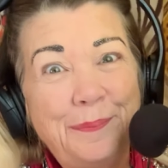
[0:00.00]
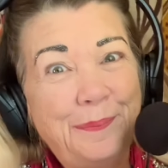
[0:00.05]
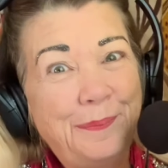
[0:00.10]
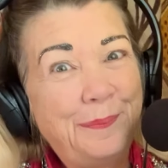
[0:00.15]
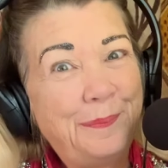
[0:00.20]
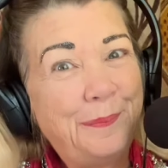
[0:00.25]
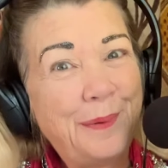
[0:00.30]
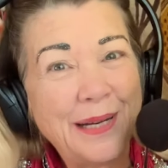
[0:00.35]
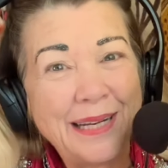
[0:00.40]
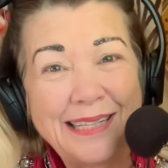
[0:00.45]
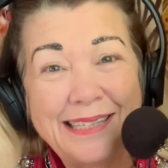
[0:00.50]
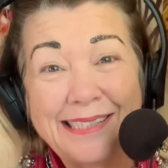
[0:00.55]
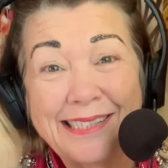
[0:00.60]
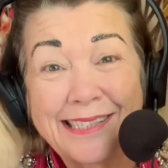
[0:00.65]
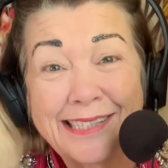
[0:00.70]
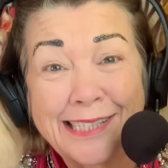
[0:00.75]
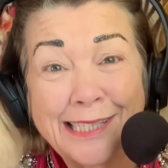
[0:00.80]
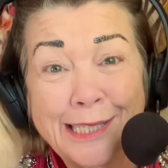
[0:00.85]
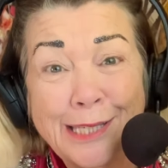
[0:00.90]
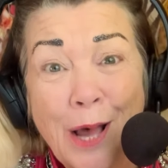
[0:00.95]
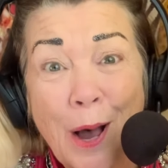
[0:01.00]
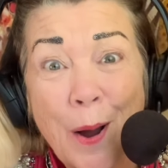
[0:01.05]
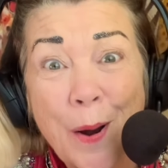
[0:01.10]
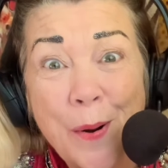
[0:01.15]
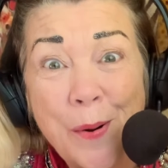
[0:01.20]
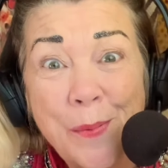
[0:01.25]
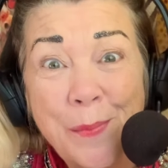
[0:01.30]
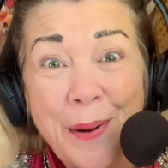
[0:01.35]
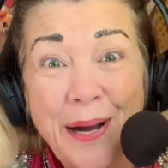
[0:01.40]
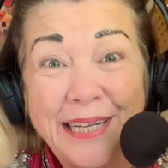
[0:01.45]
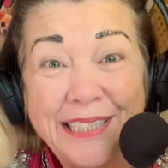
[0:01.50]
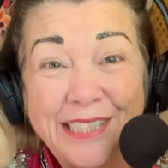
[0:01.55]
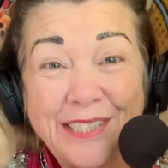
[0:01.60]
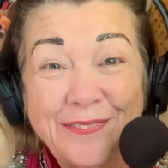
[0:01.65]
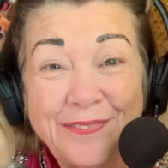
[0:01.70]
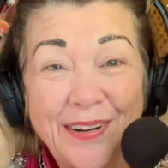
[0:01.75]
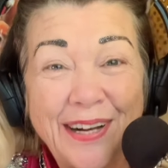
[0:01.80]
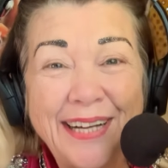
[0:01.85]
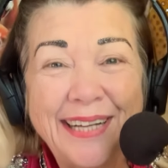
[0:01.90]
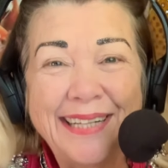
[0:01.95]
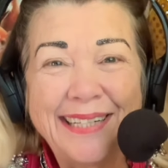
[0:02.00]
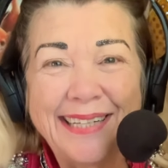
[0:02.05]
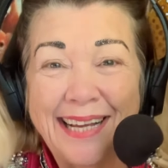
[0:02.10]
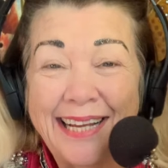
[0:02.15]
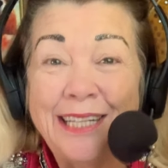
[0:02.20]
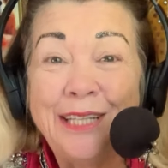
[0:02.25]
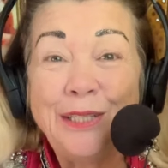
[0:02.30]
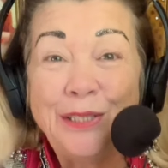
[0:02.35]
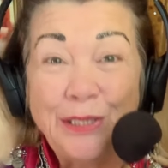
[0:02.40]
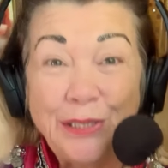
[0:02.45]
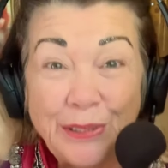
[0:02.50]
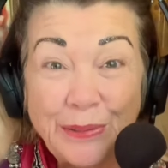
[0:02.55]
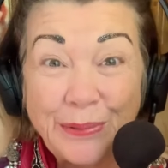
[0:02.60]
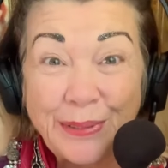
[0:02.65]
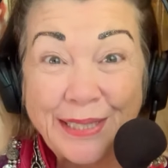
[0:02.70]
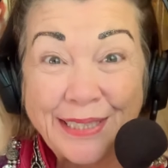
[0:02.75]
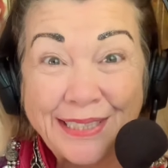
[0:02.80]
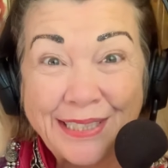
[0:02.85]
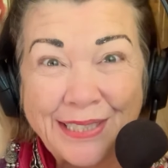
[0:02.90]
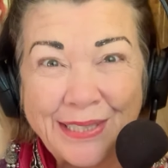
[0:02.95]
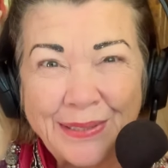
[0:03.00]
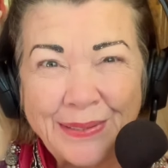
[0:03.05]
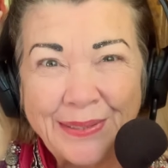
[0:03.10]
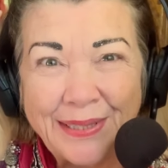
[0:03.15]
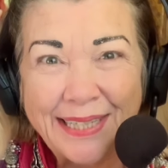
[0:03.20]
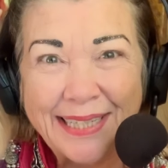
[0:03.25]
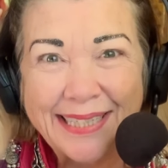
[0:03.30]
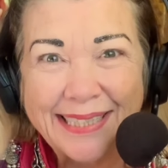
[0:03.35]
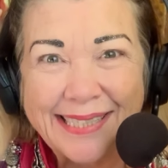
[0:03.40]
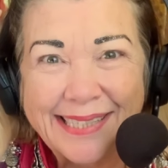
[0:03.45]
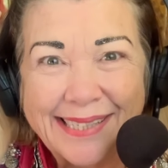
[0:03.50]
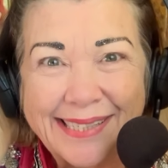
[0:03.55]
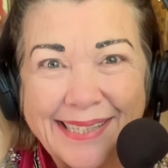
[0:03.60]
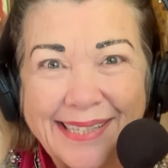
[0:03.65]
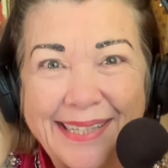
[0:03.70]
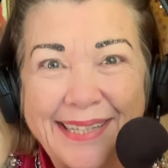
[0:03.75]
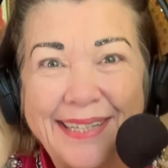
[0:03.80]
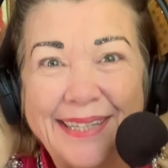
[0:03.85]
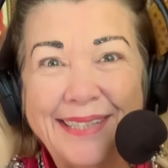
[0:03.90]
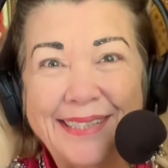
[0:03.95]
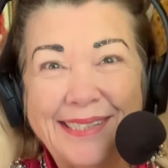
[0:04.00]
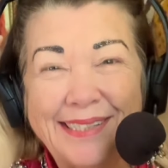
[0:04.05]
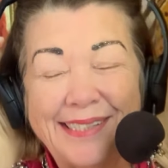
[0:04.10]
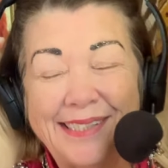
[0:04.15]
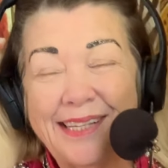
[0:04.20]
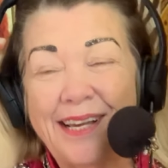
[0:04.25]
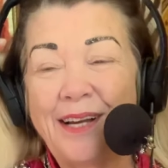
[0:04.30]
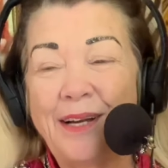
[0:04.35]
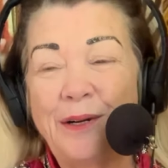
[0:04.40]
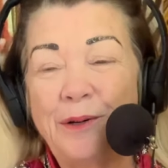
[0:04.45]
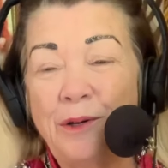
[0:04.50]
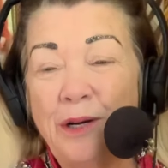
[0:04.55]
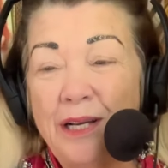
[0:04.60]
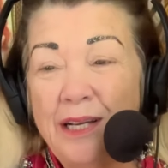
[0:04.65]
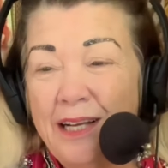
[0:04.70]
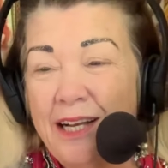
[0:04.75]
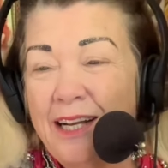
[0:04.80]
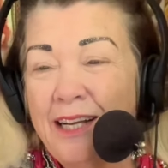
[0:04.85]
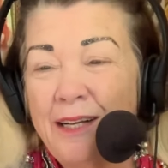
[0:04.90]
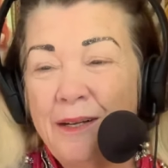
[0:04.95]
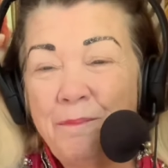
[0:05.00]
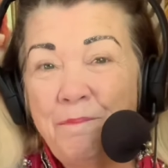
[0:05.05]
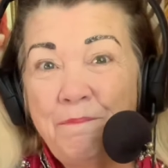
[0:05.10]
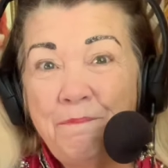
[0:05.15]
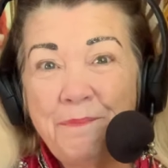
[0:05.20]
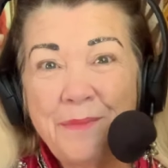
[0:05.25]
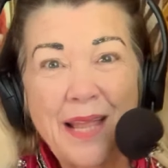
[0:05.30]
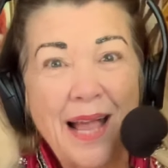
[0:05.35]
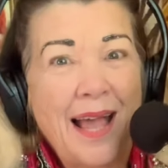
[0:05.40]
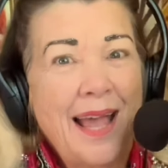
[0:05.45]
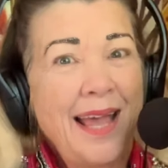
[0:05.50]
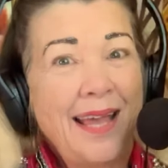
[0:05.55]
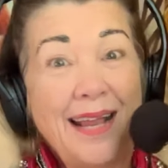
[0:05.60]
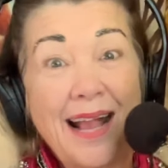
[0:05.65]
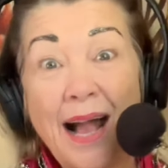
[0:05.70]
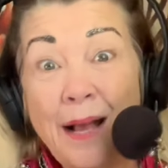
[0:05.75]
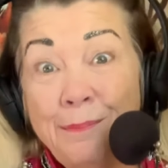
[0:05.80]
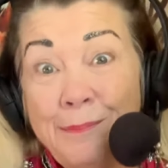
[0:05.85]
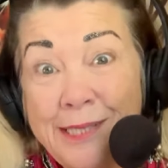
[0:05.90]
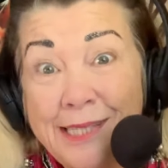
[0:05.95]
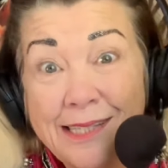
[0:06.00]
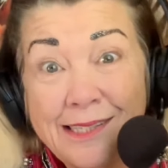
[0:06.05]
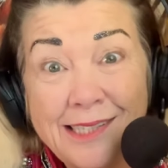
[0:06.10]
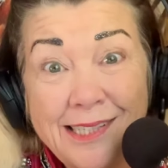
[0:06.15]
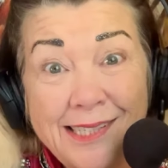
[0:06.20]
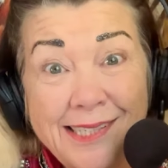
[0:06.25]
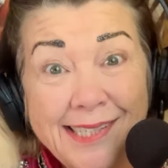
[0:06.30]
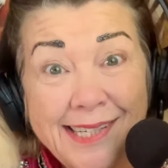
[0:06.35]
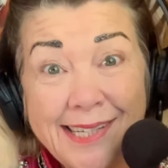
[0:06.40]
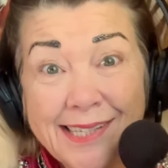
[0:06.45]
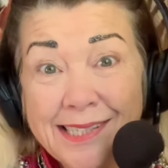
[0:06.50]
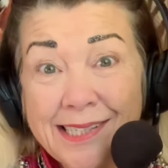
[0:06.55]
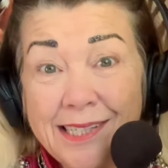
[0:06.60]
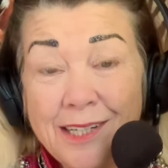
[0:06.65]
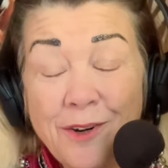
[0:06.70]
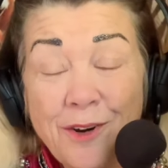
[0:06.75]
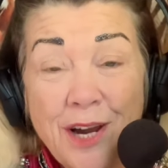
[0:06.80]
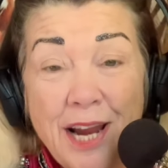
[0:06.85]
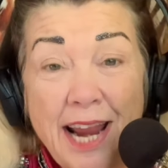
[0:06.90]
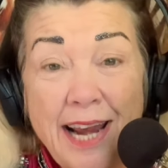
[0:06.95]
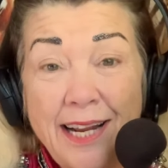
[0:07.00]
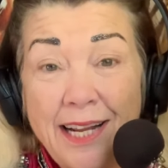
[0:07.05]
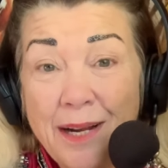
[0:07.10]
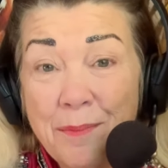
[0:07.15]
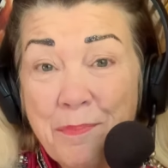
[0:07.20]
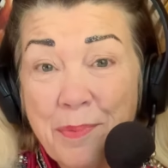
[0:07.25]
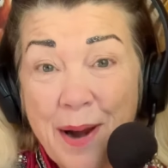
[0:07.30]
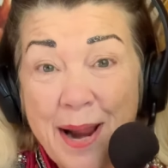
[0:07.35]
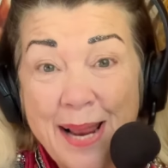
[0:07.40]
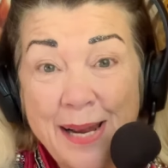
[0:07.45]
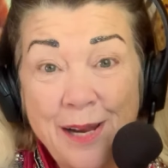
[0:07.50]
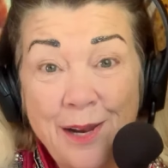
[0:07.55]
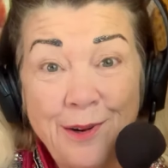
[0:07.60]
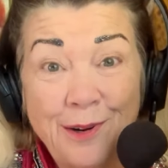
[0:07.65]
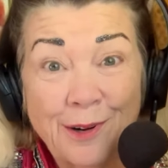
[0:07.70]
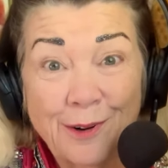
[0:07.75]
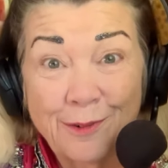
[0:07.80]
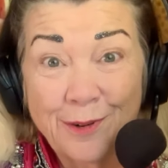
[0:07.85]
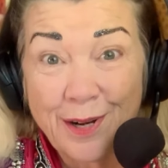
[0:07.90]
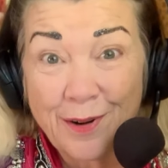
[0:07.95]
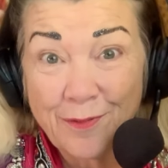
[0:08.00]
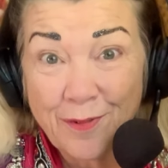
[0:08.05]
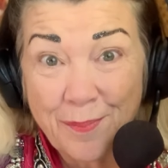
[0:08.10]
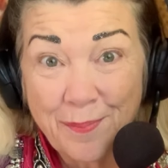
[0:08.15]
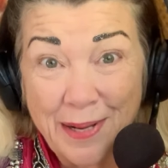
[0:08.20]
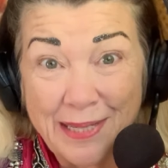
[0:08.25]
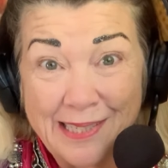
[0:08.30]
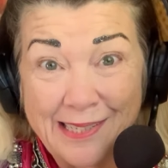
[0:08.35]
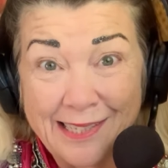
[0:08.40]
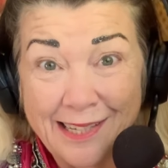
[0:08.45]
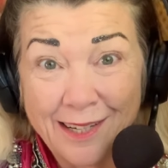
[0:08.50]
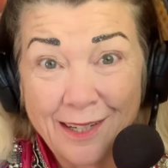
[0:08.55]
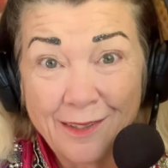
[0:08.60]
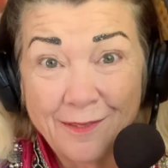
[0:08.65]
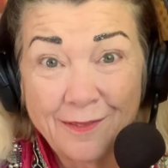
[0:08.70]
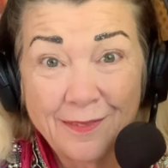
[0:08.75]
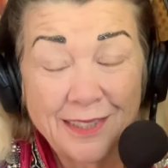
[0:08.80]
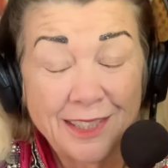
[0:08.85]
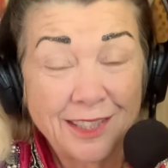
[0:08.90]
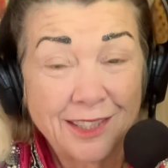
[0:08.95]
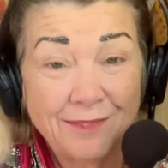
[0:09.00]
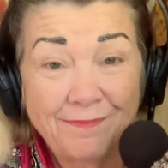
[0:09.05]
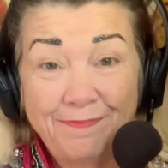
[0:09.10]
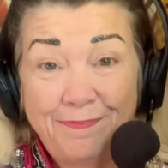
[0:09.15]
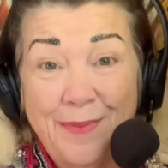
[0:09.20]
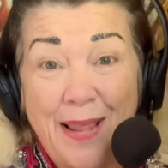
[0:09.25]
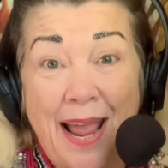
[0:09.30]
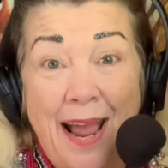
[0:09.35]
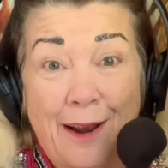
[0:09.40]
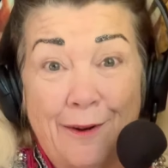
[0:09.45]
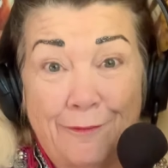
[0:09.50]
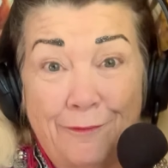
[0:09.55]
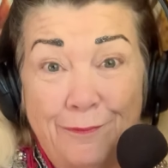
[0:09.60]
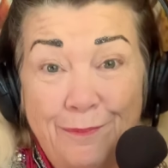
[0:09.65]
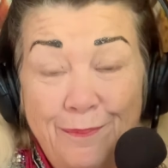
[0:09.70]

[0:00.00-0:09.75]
But it's so much fun, and you can do this. So, hey, I'm 66 and creating a brand new career for myself out of